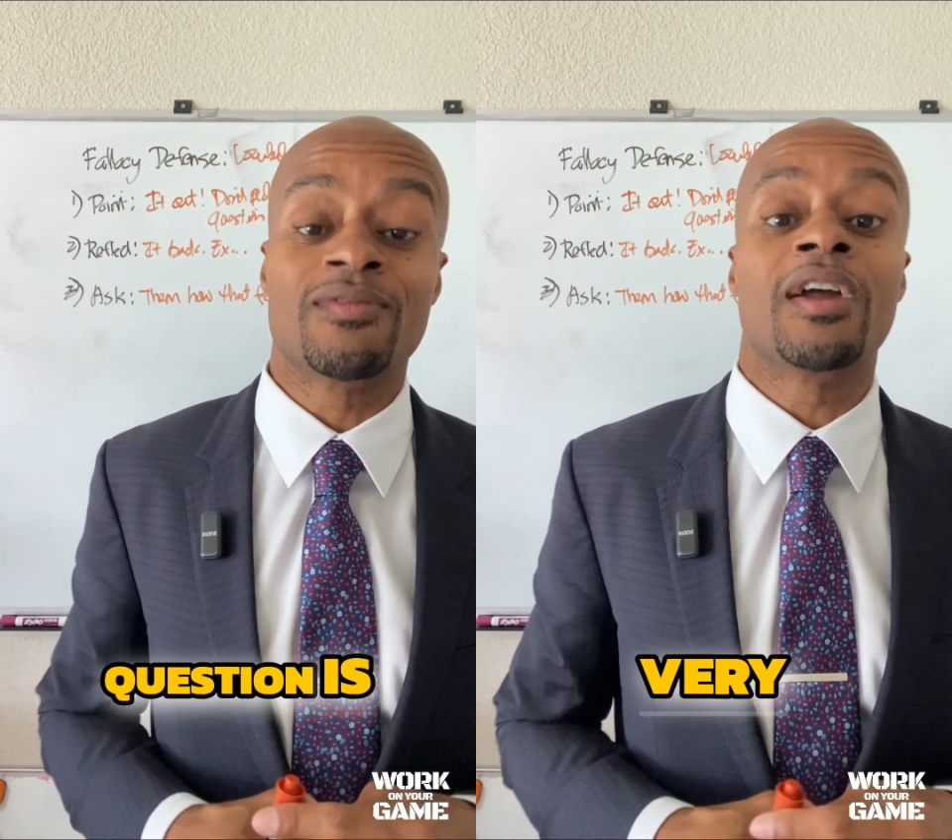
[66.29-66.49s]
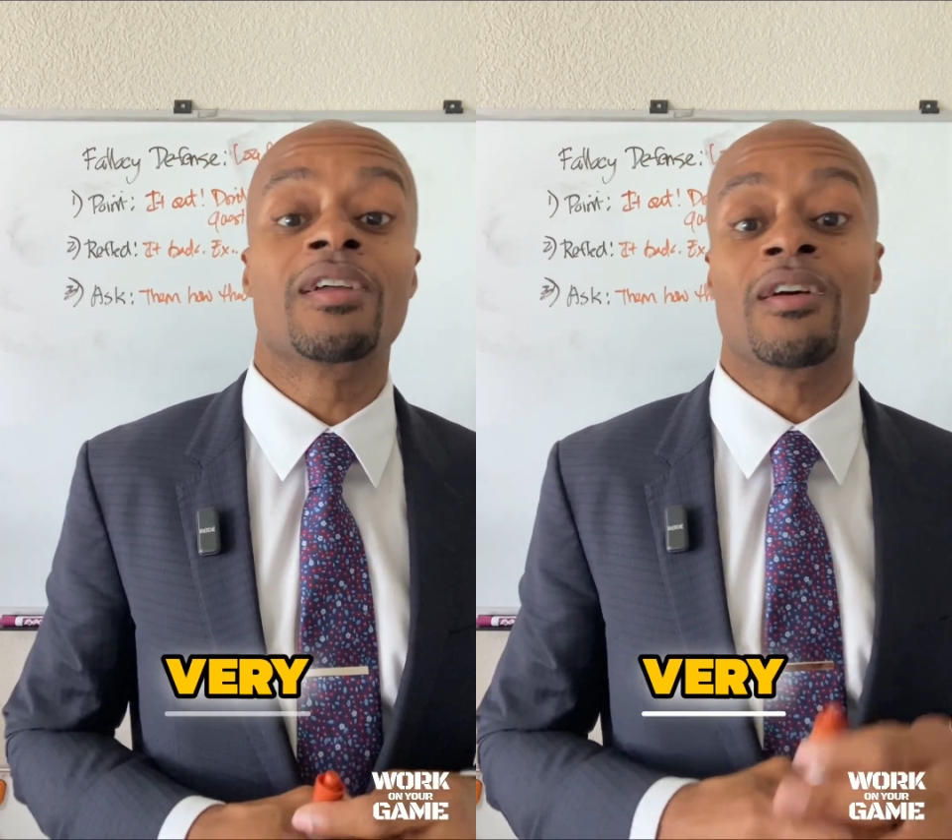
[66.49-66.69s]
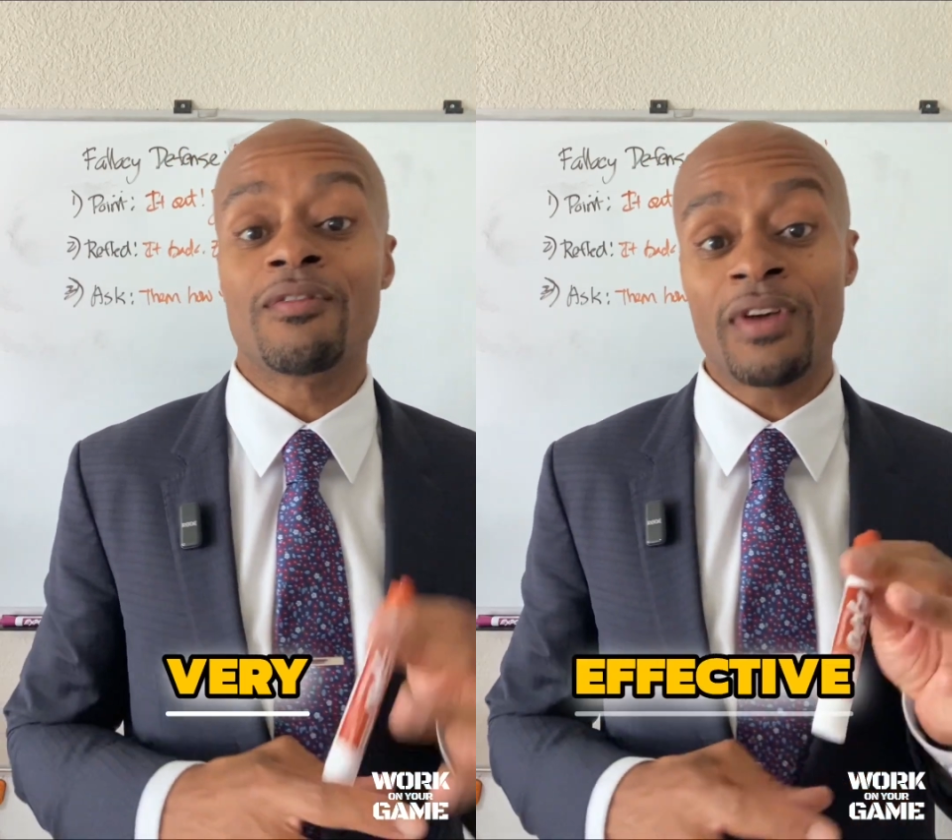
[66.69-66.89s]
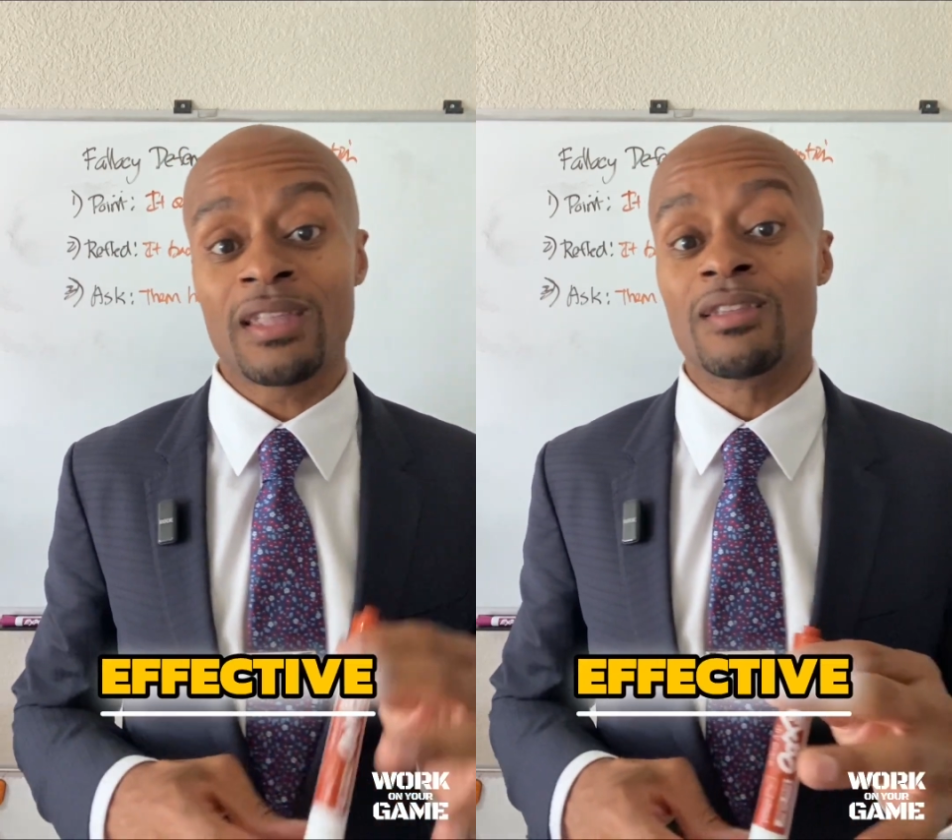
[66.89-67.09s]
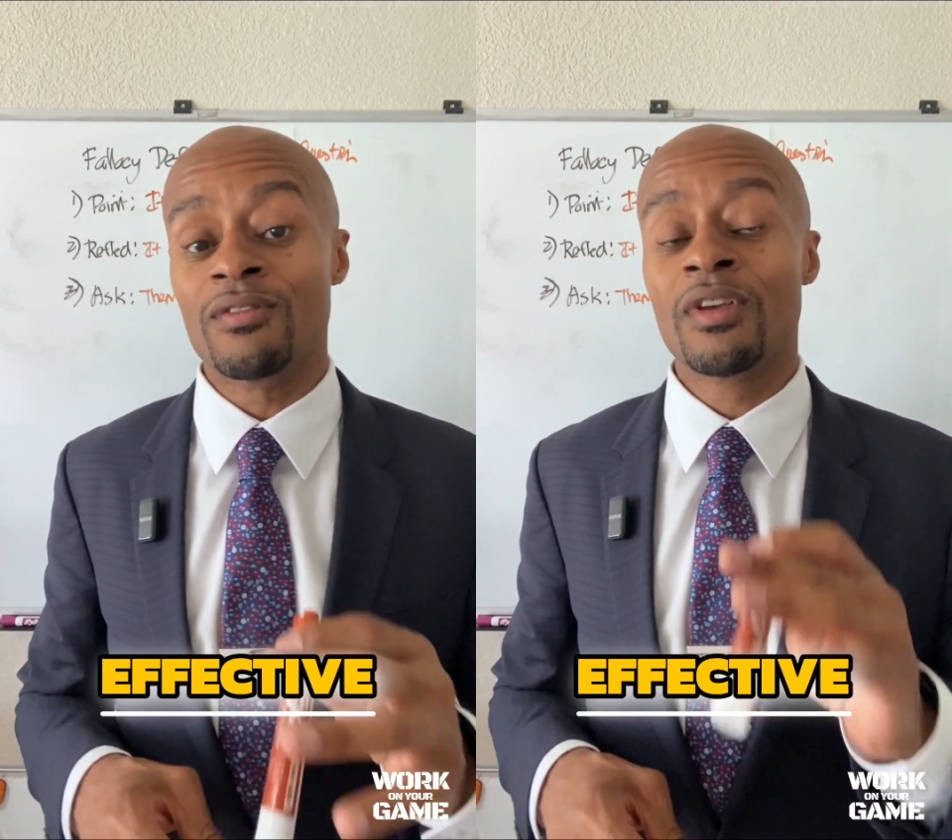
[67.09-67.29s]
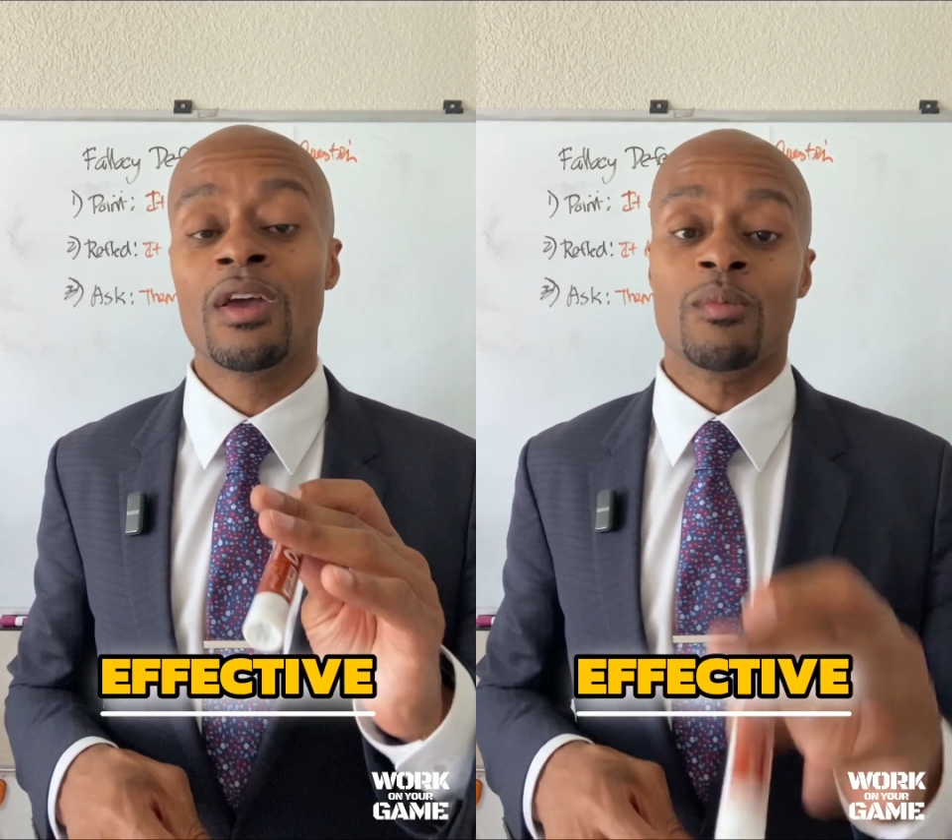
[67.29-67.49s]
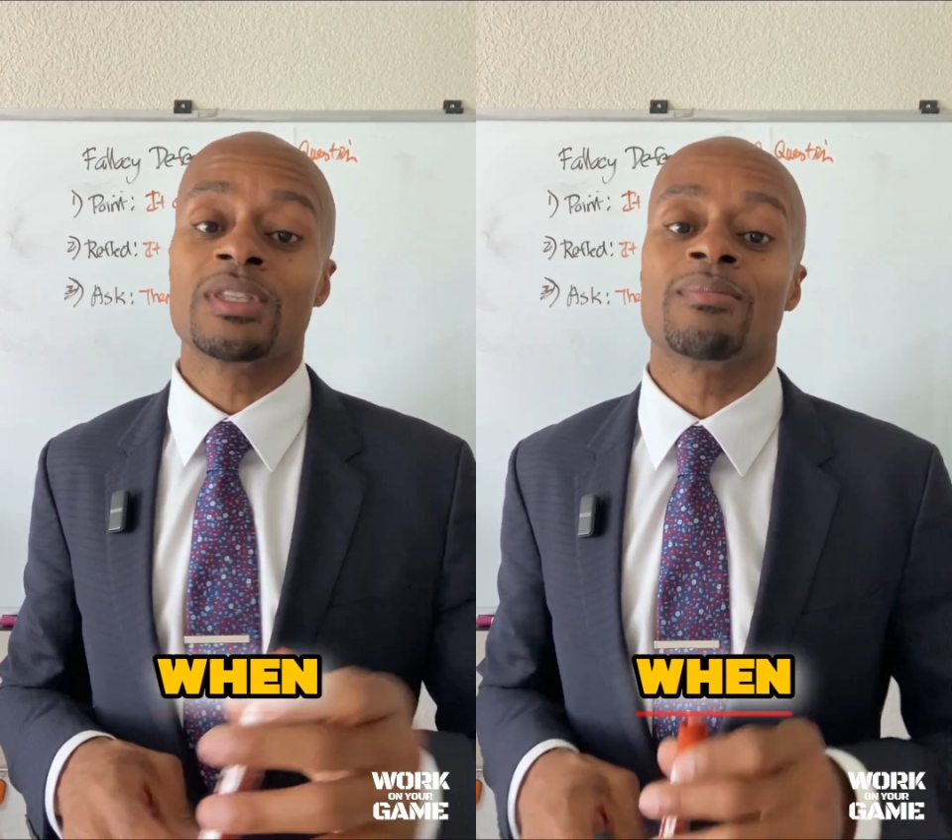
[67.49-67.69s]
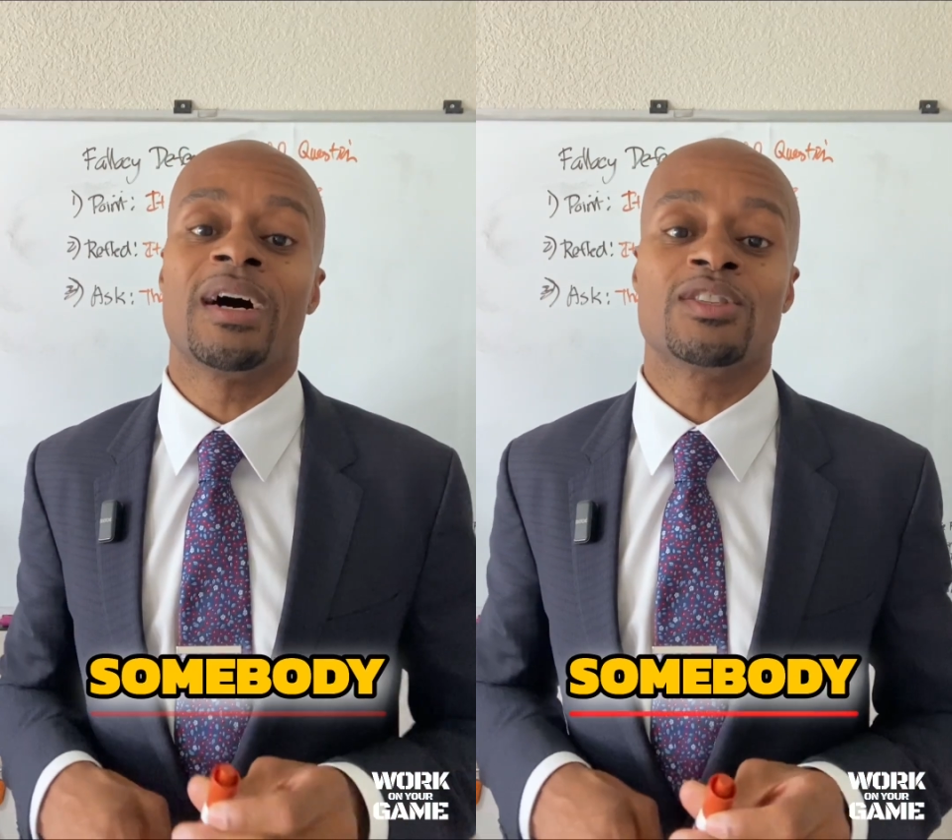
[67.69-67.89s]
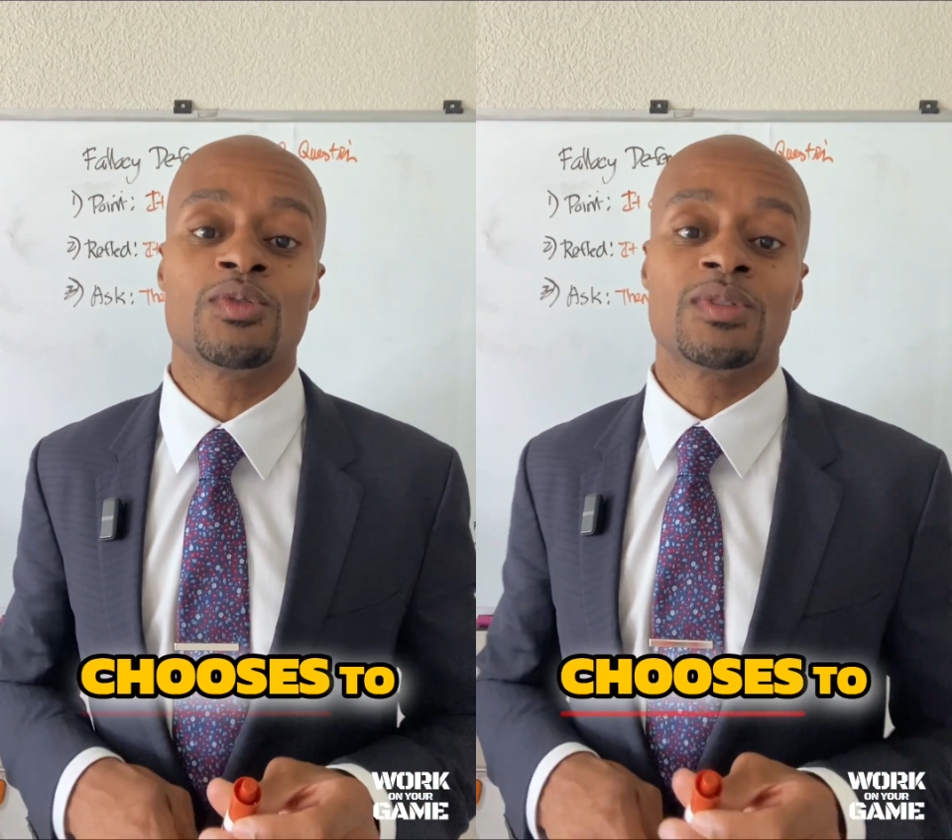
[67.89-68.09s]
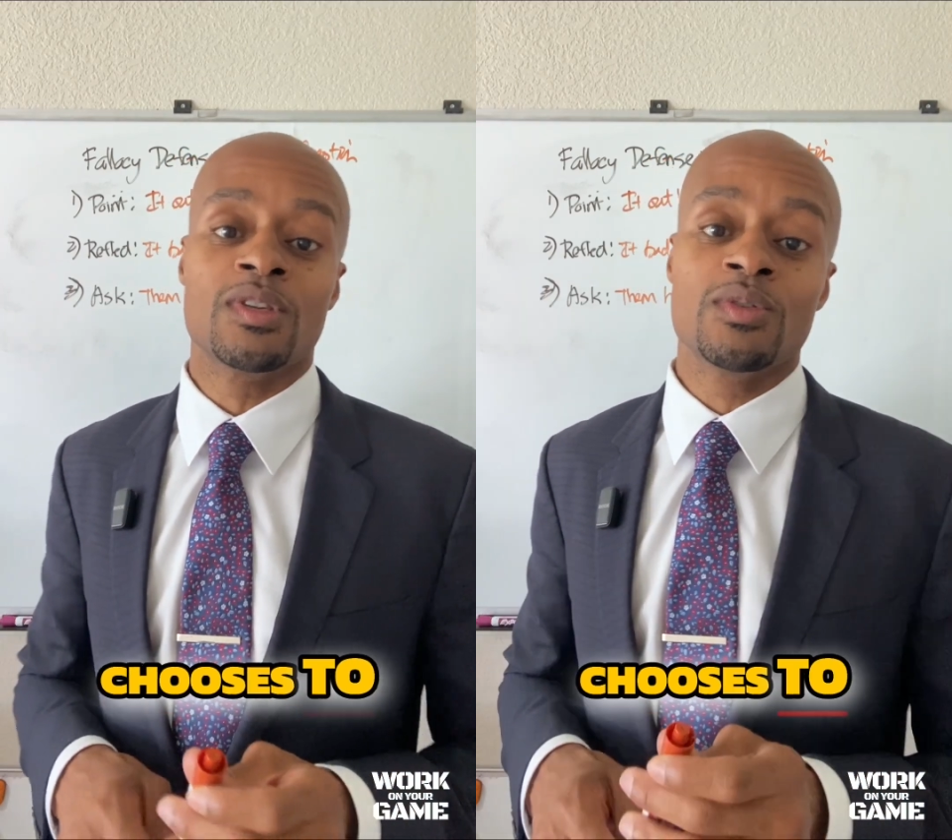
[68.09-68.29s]
very effective when somebody
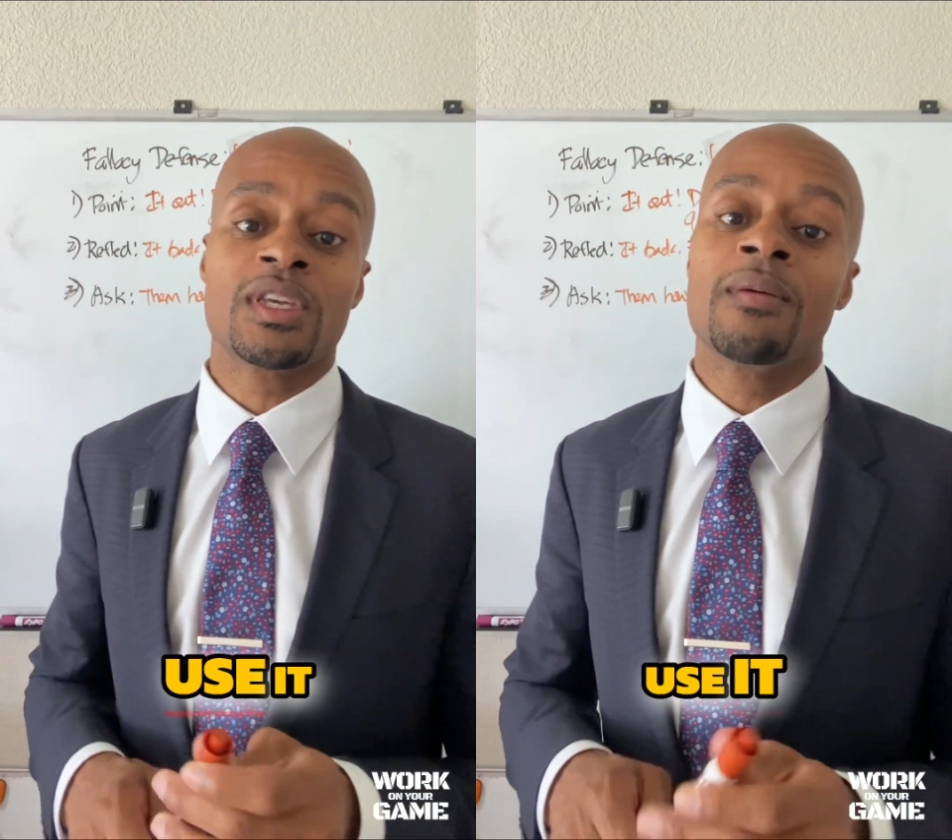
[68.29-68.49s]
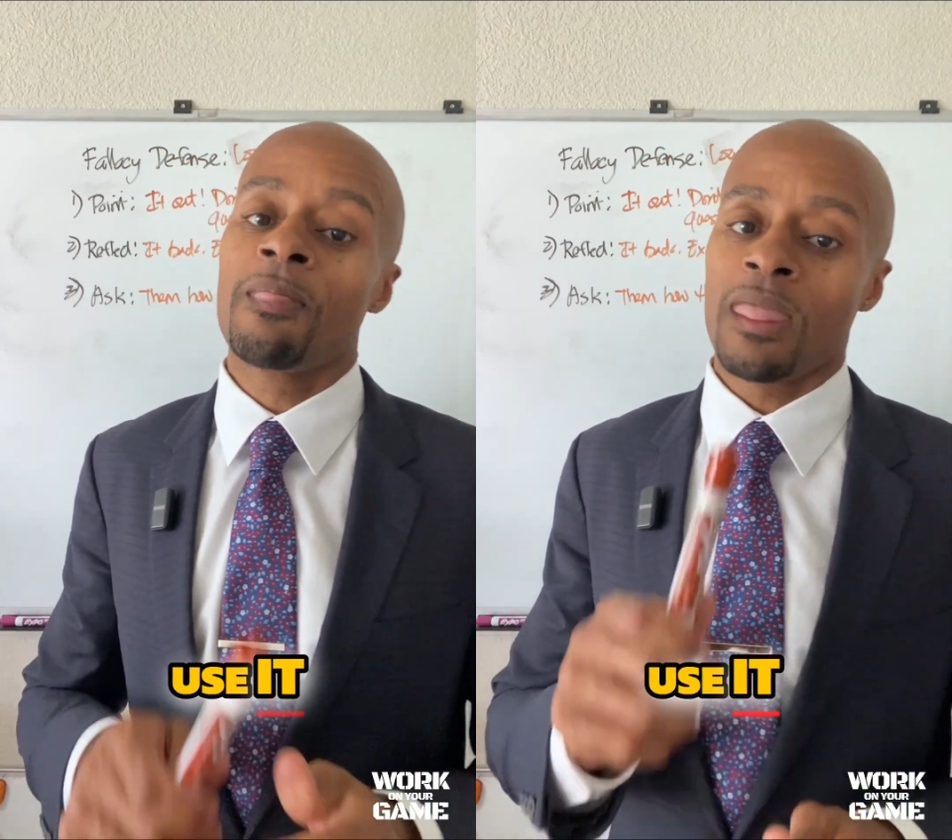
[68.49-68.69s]
chooses to use it?